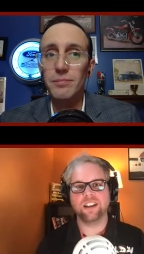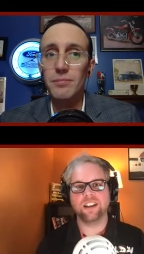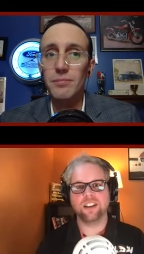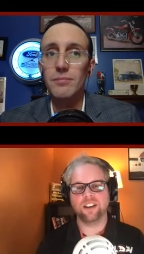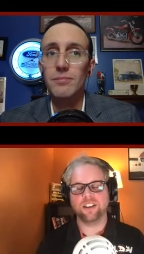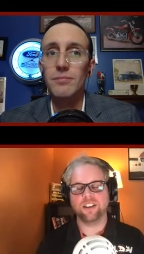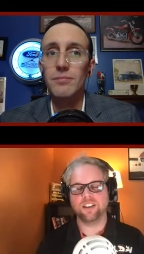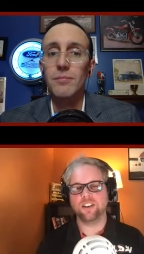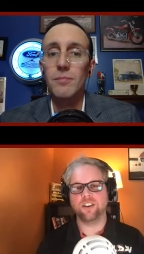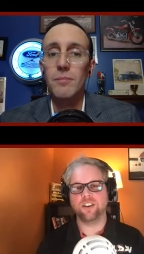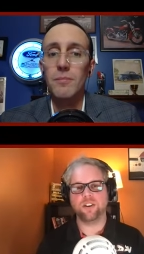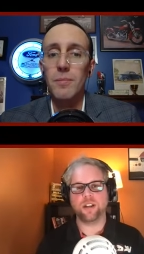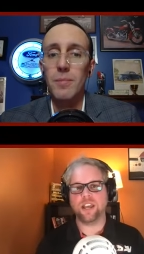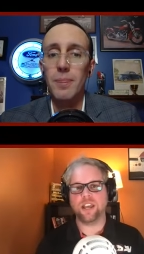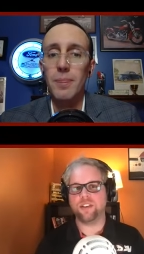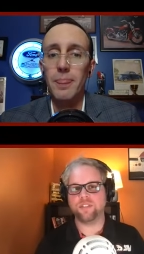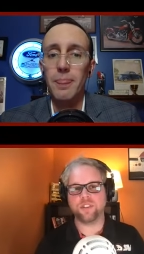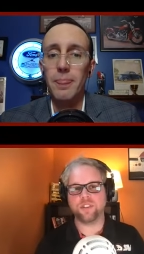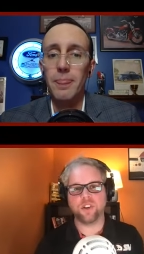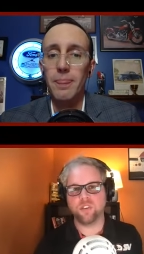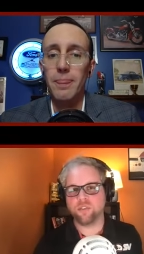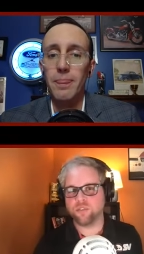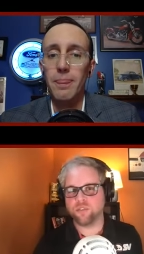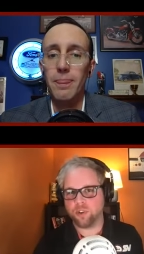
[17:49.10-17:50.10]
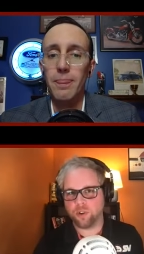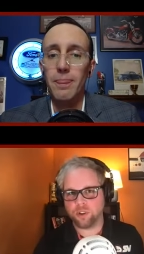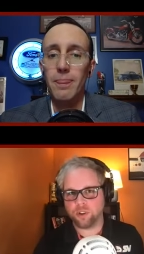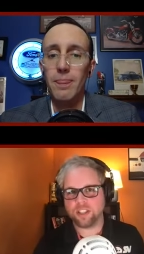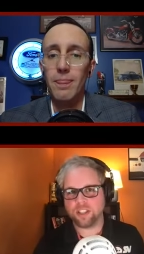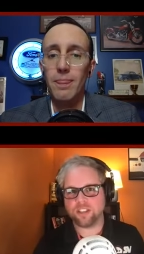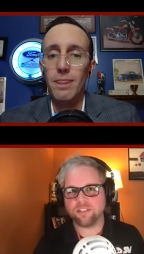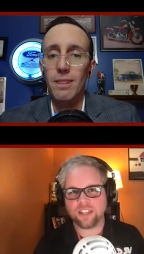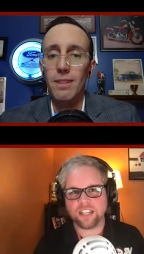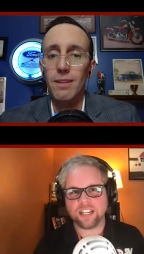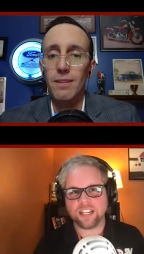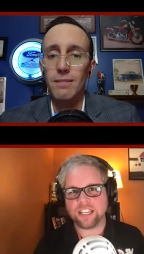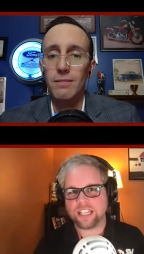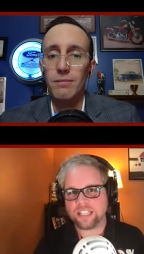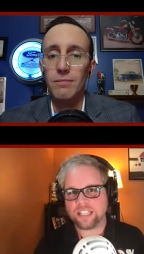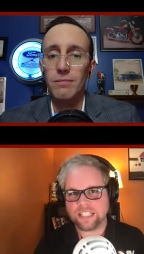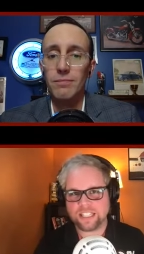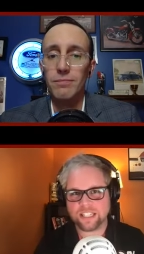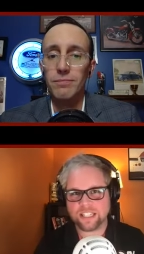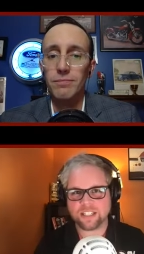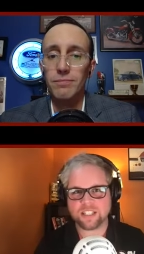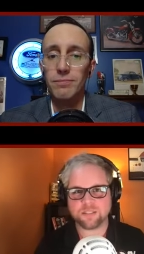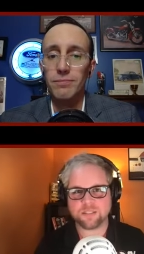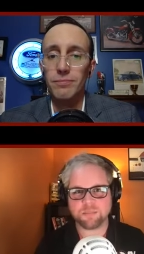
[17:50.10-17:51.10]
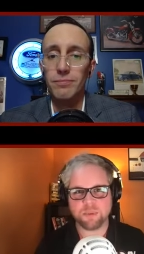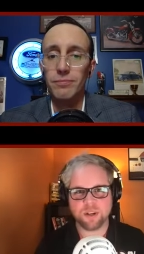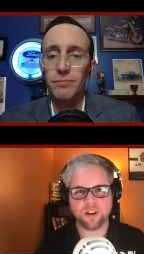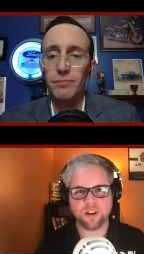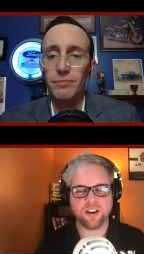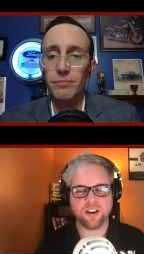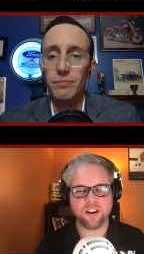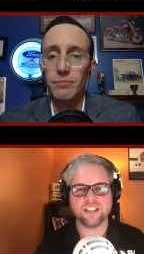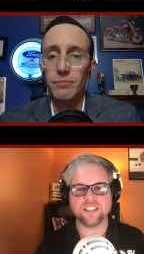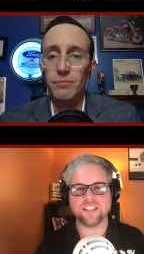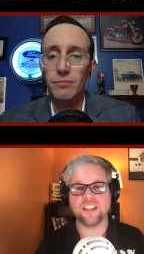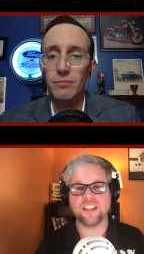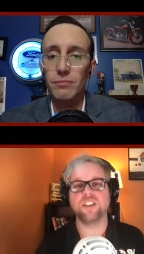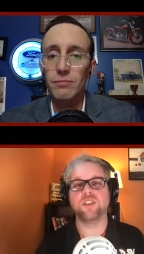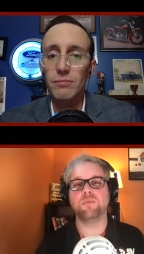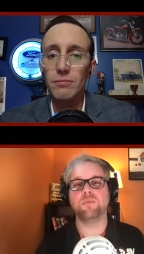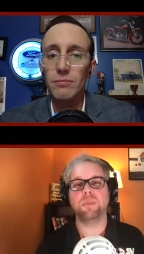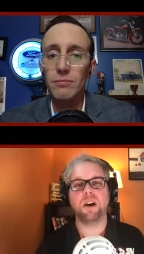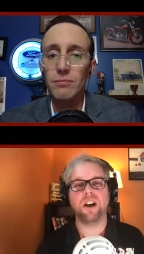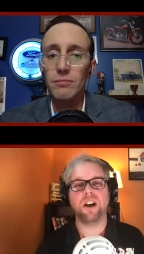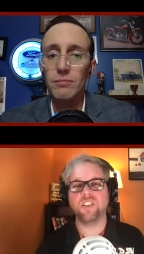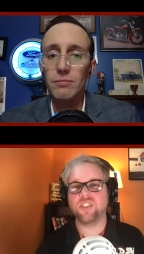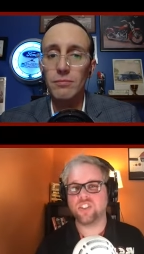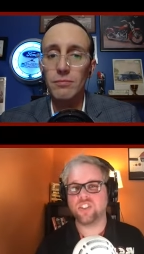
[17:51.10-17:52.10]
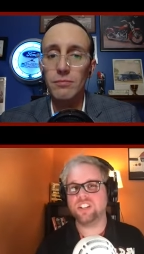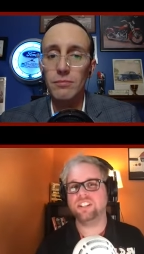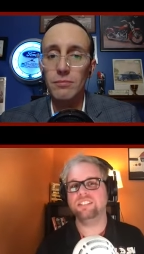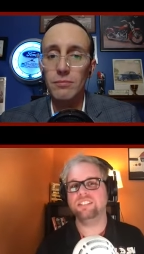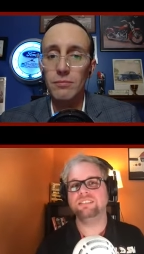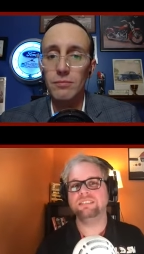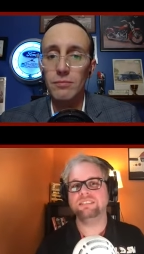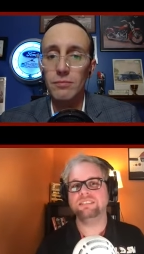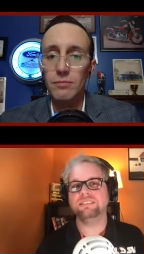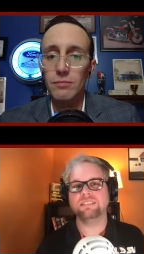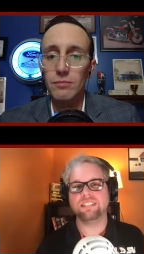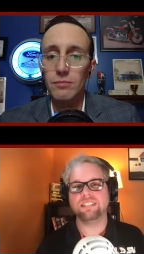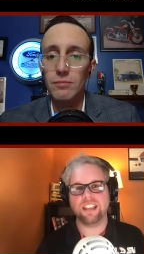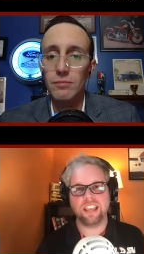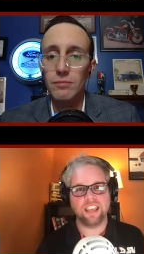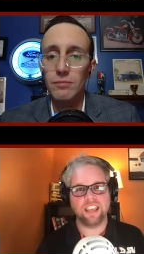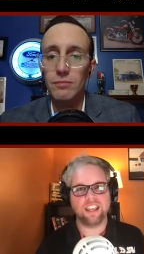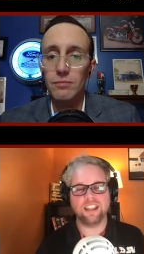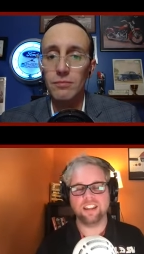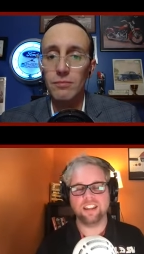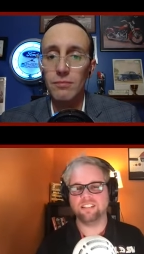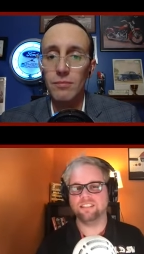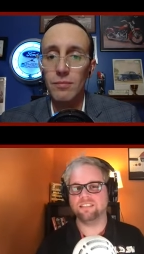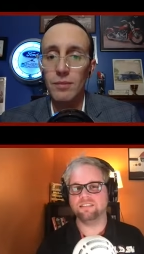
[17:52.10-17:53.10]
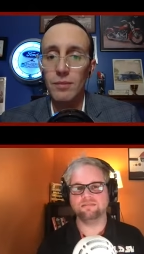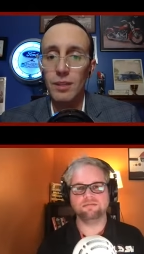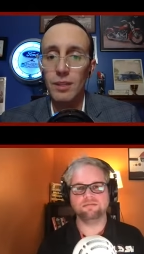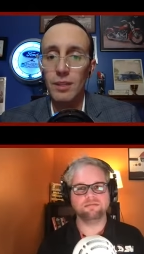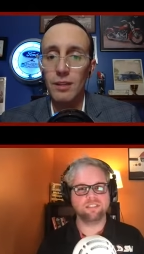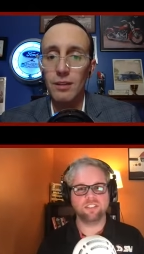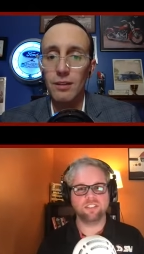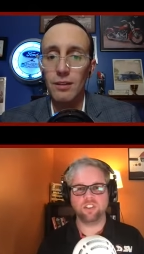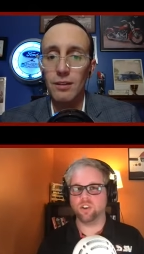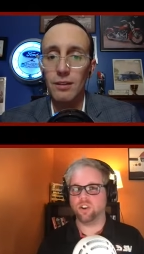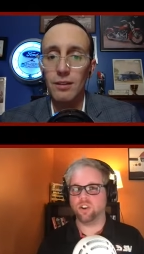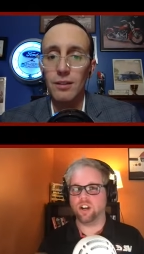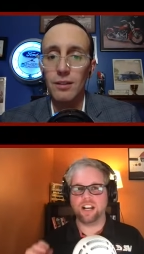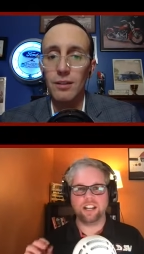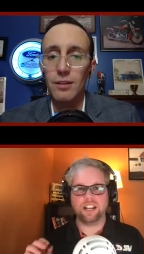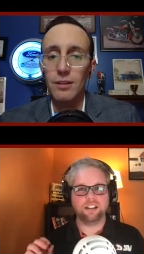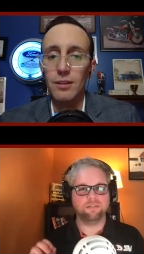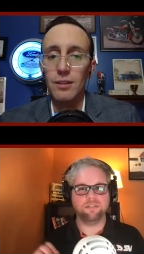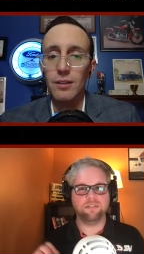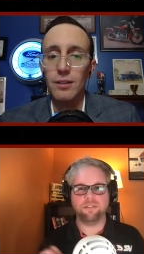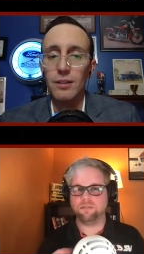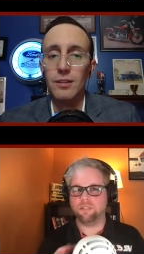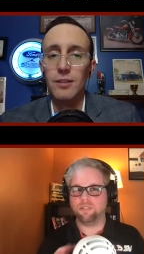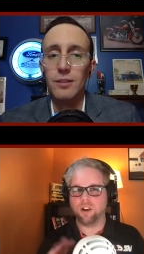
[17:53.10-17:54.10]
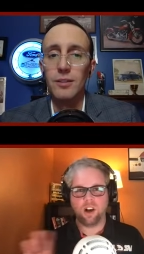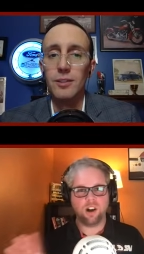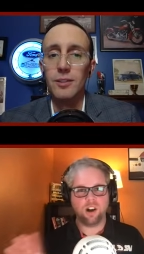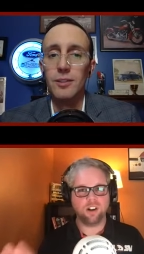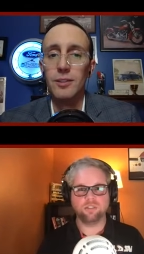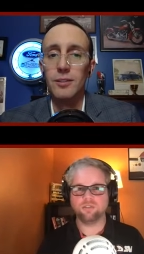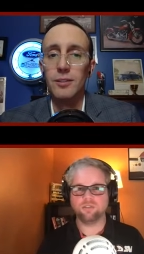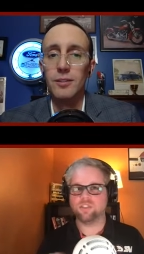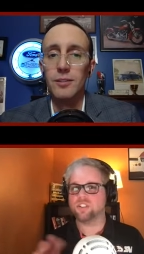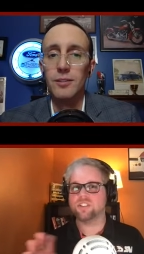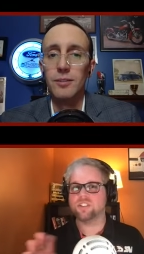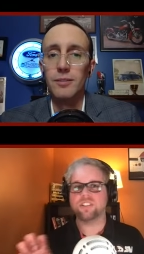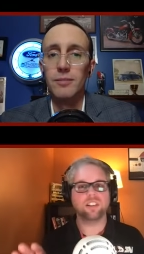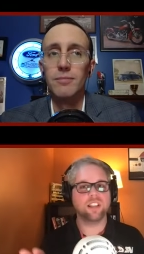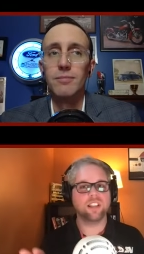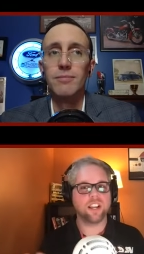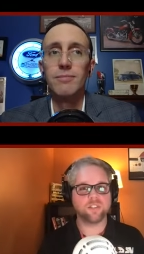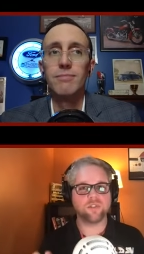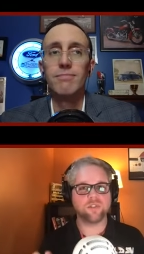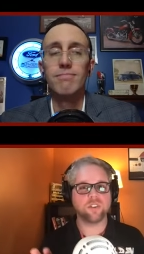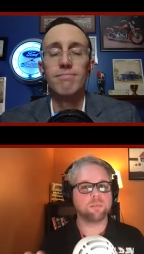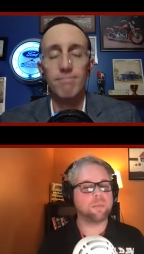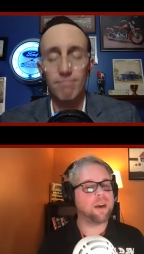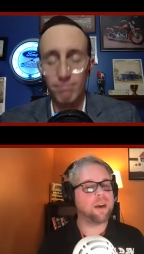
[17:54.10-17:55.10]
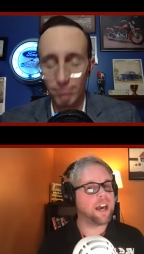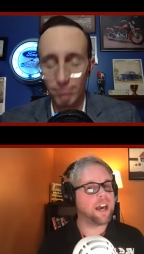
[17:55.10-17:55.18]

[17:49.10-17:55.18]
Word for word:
Speaker 1: uh, you don't have to go full EV to get the experience, and you punch it, and you're on all just electric